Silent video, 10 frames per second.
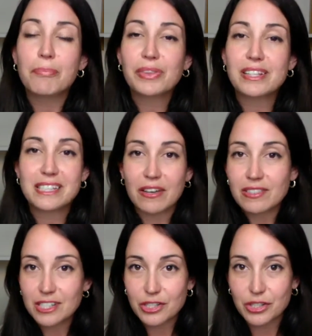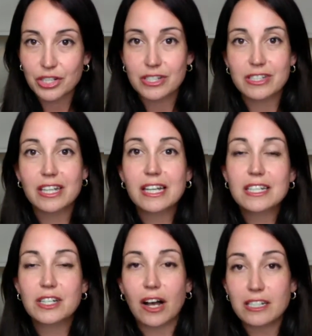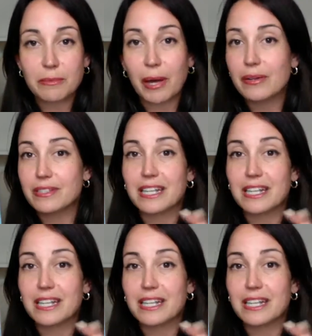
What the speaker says: The Seven Sisters talks about